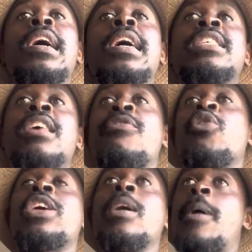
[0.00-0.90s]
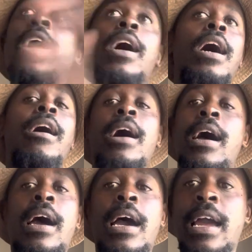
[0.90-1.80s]
Save on keeper,
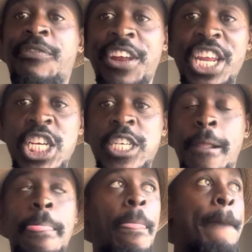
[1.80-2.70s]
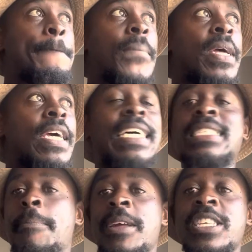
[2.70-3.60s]
a finish. That
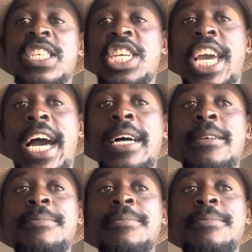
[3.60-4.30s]
tap in Zija.